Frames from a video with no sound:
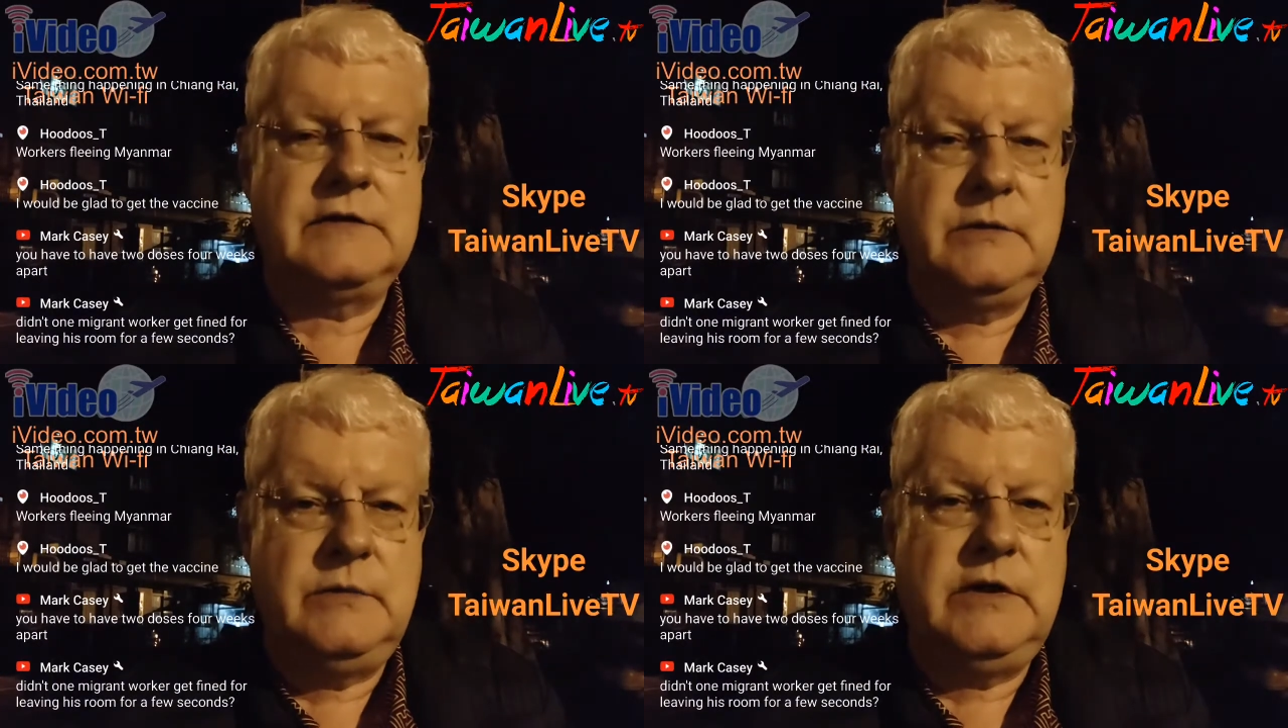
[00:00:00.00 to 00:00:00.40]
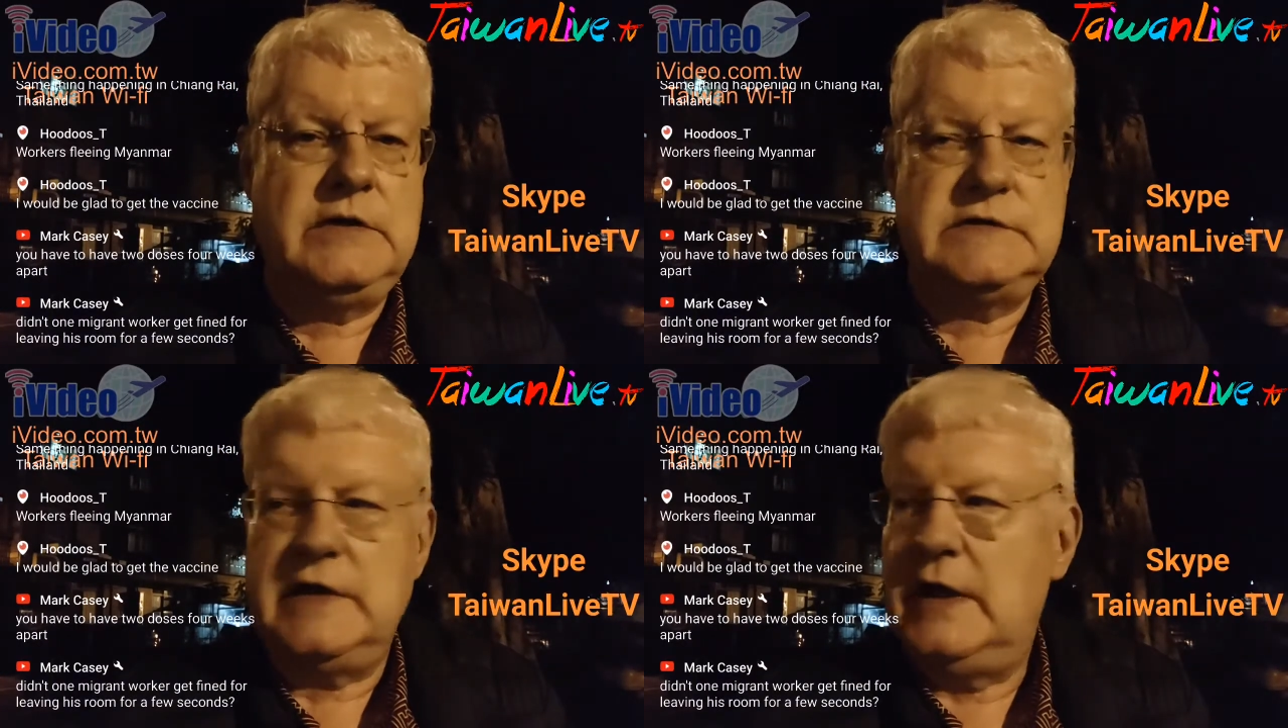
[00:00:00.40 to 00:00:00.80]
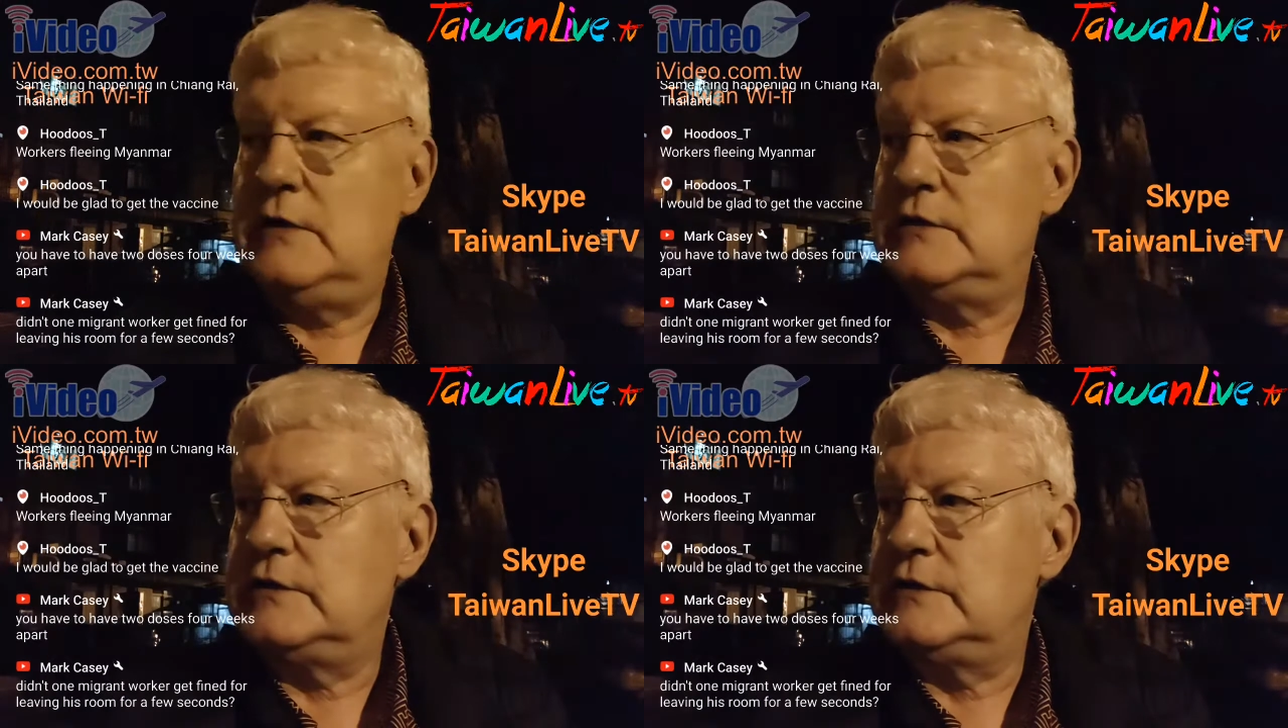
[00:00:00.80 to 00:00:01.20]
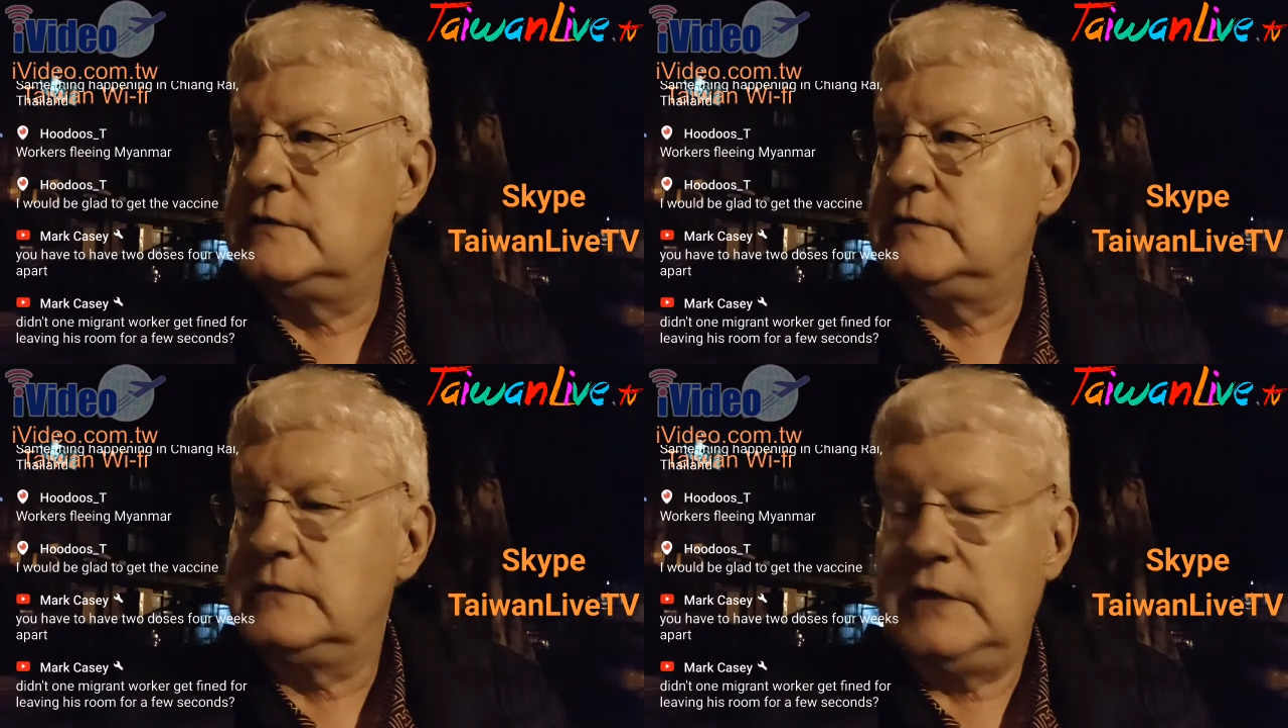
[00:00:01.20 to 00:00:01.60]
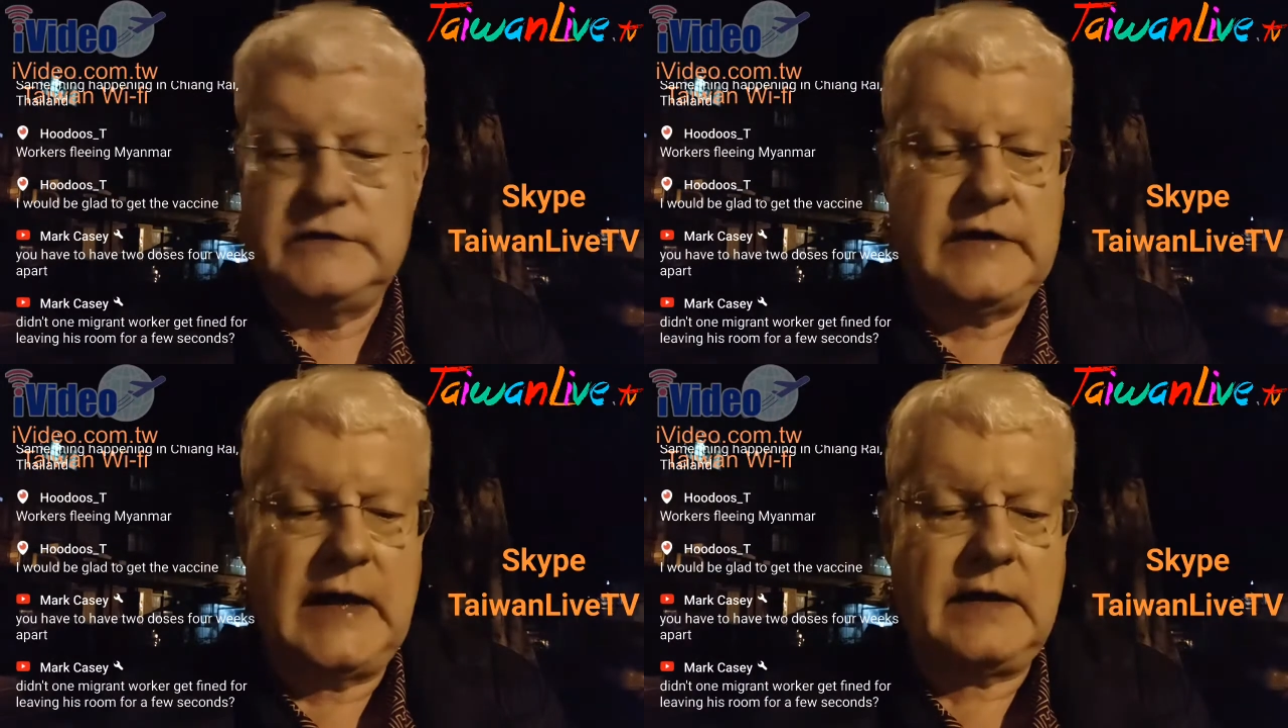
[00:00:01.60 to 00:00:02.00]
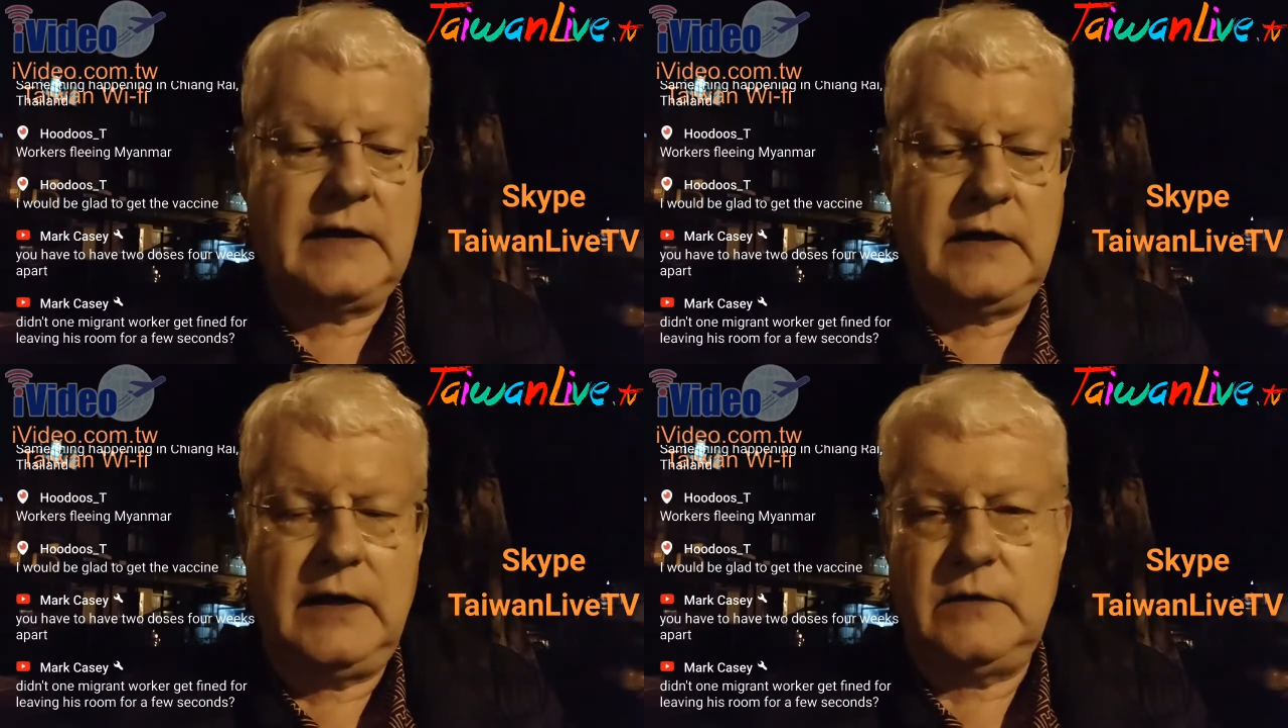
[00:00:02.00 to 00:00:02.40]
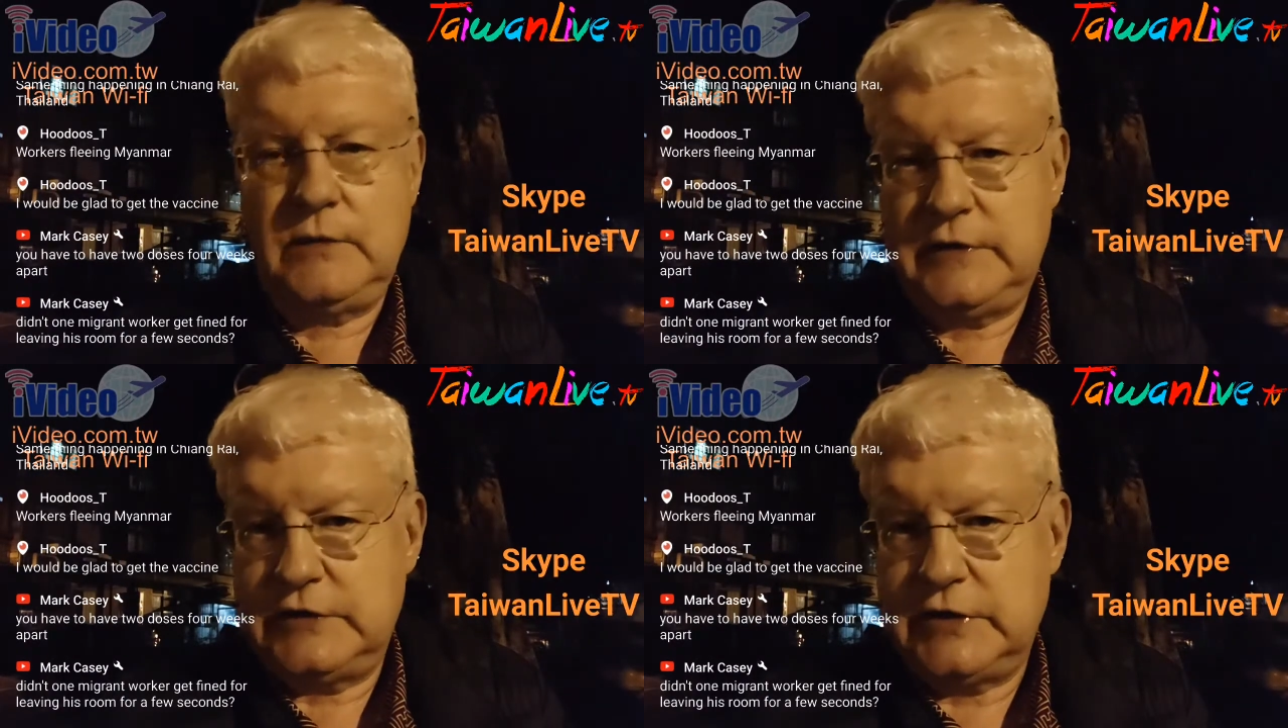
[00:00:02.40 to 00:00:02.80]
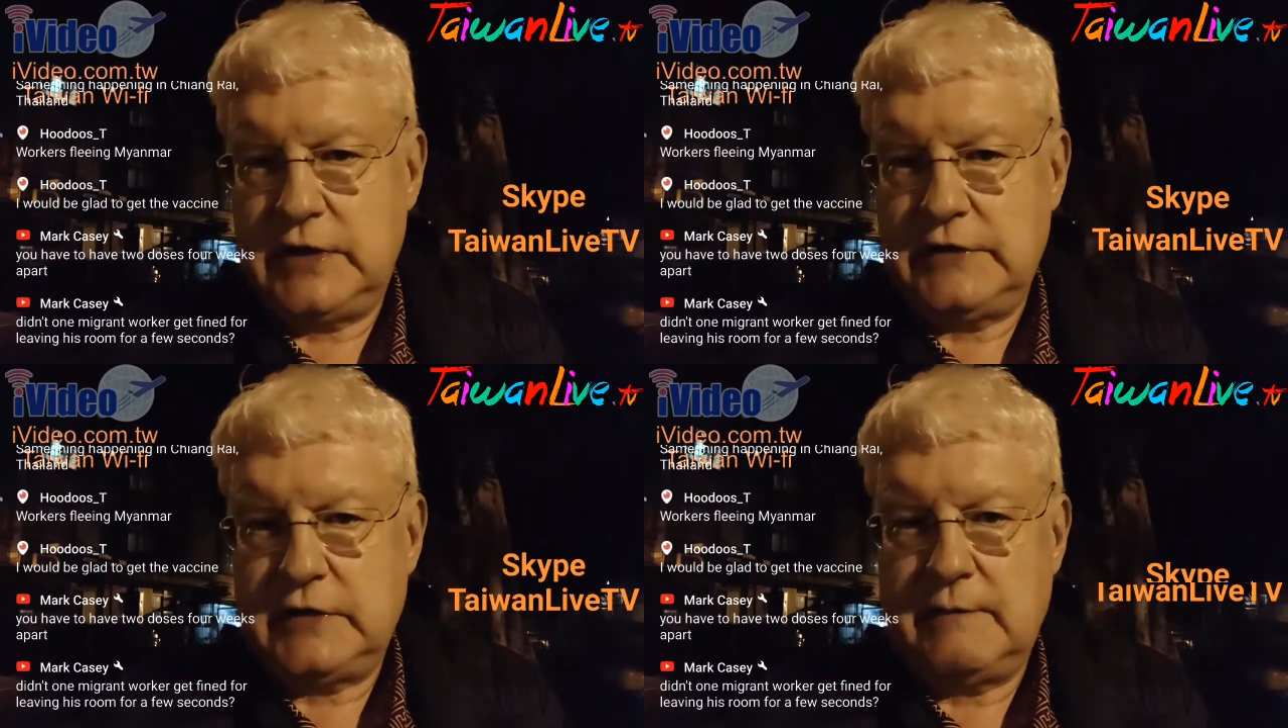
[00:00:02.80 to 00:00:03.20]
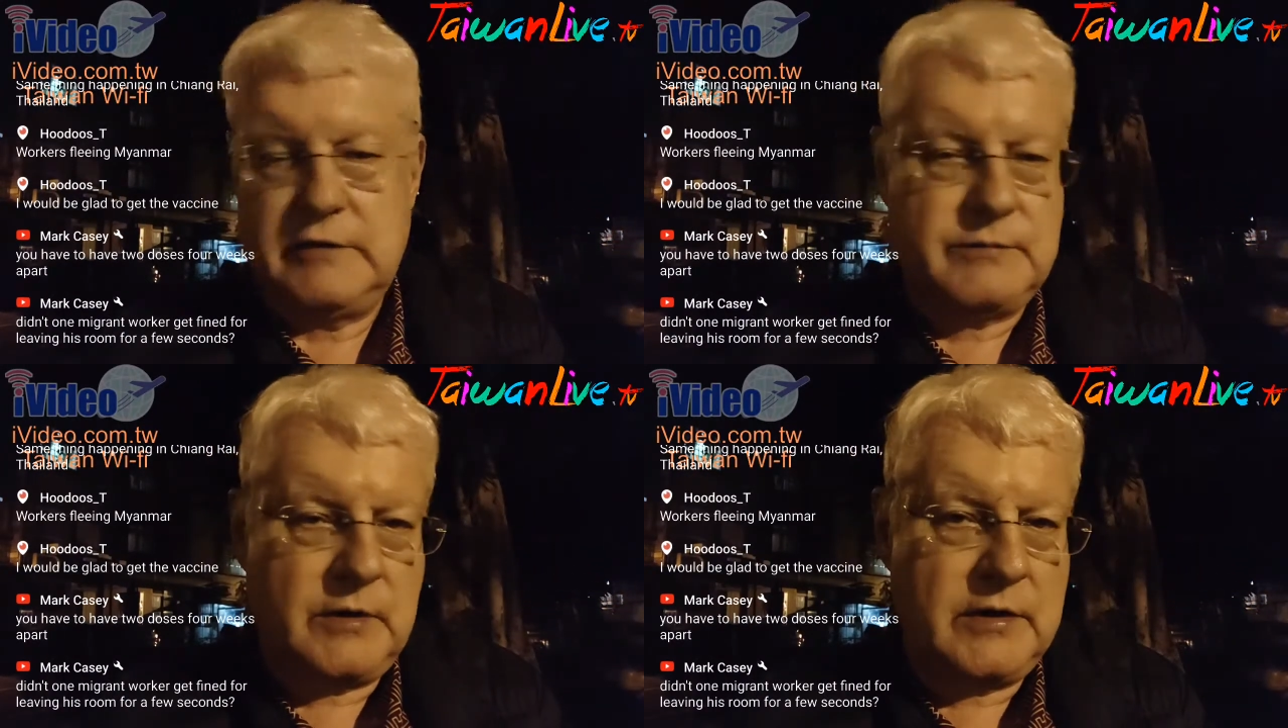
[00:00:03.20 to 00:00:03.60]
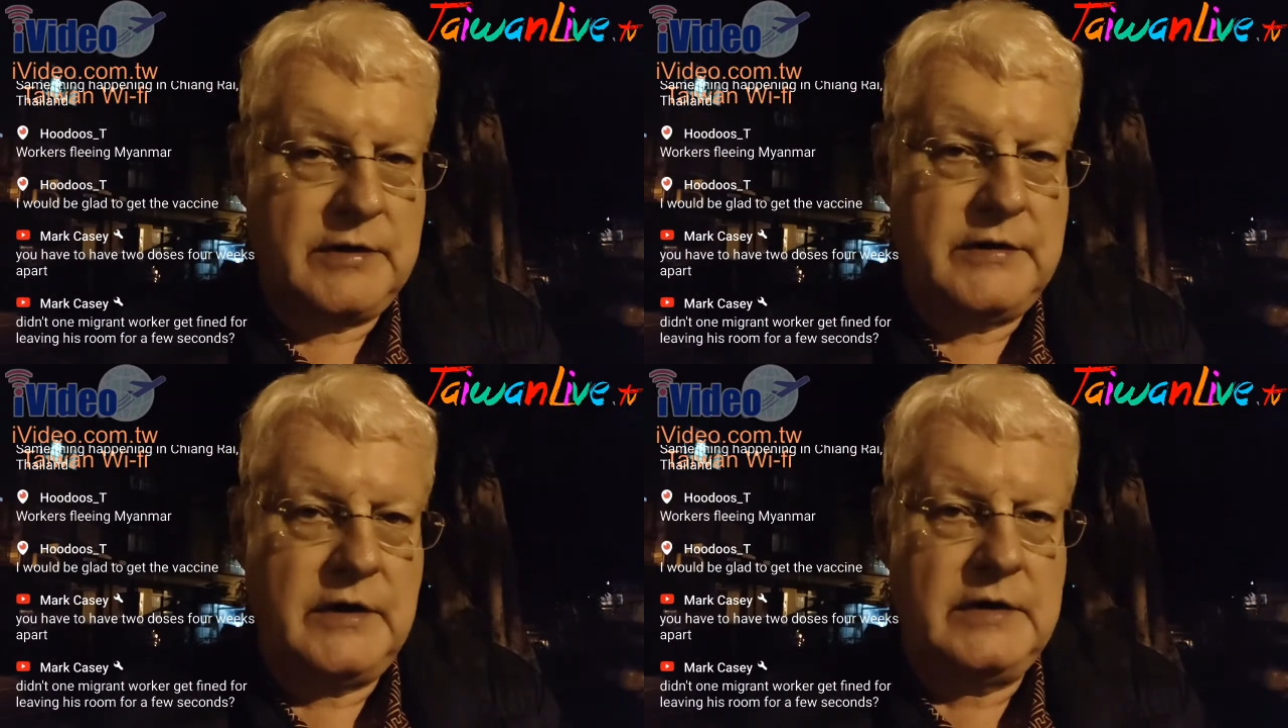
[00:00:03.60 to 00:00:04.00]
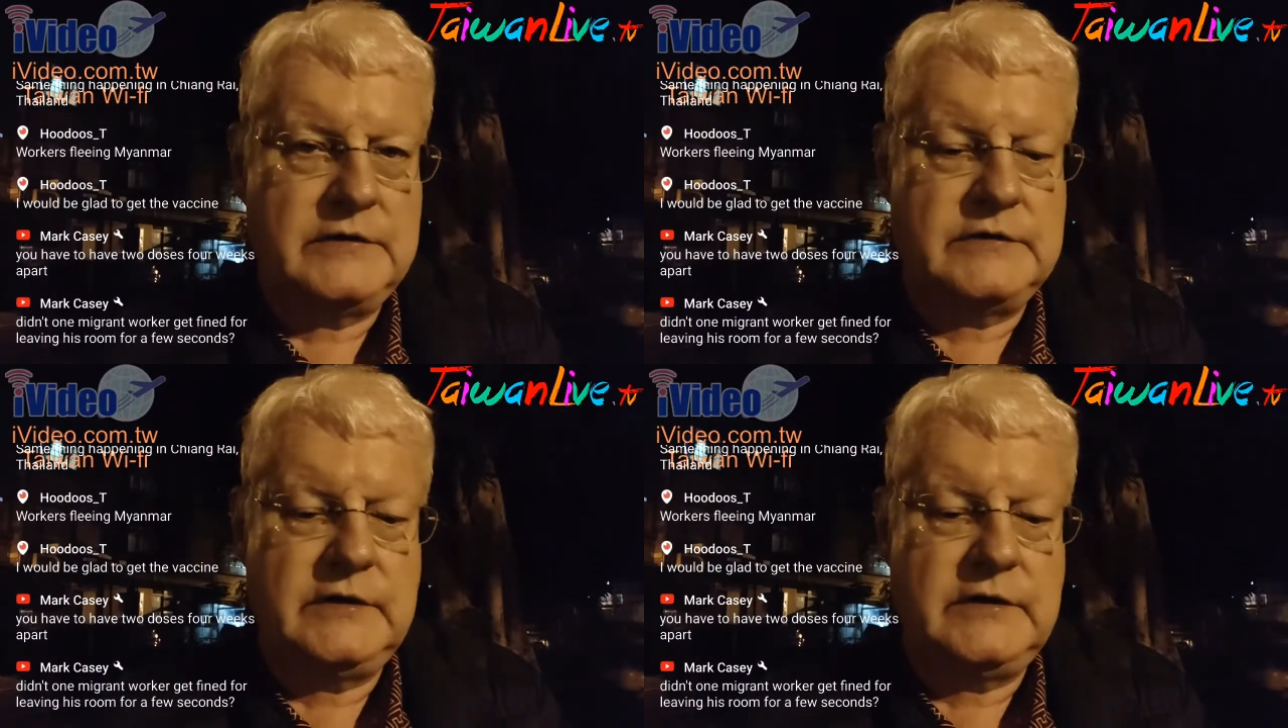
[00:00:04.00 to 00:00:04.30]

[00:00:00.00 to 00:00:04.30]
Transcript: to me, sounds exactly like what the Chinese Communist Party does.